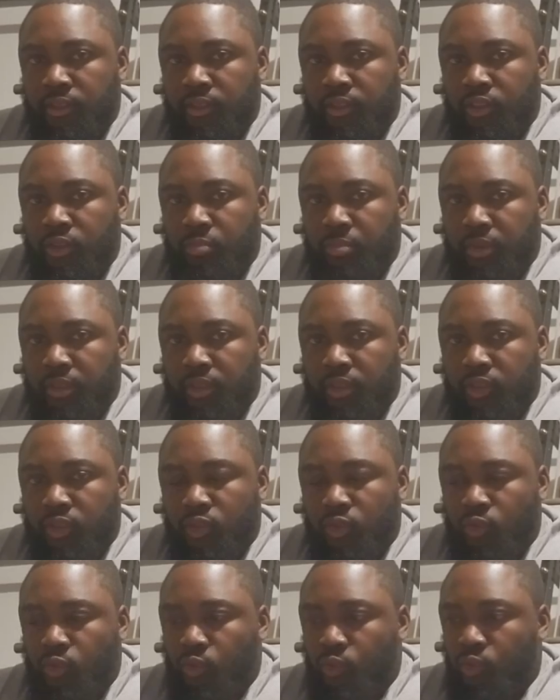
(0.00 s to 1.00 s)
spread this
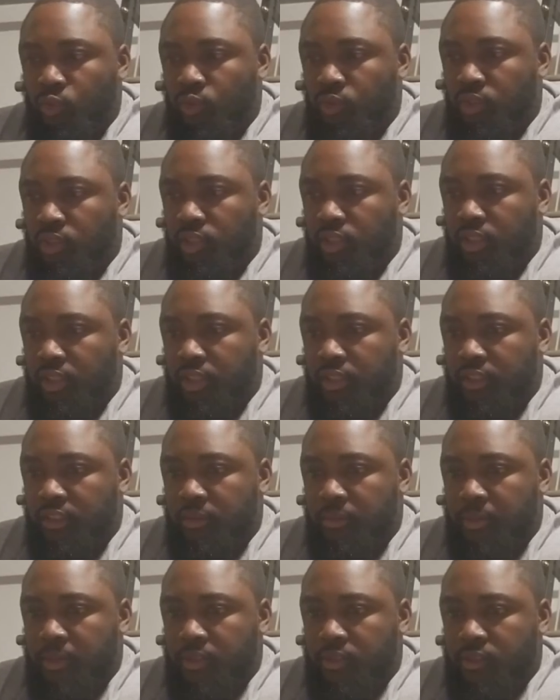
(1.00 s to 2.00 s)
news, share this
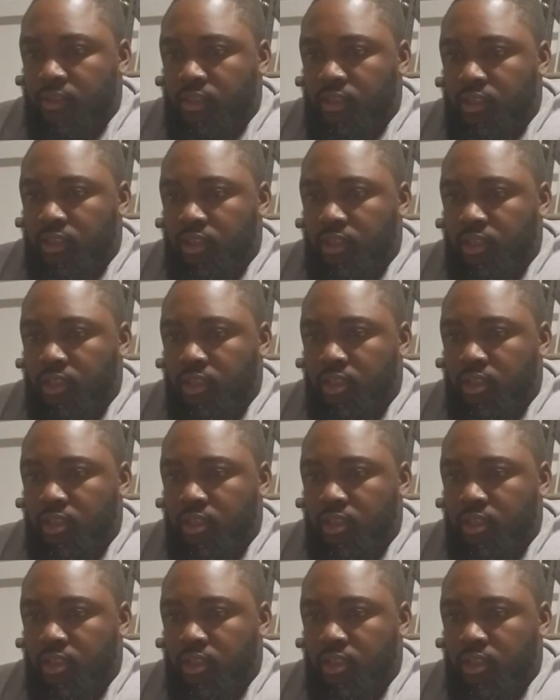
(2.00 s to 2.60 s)
message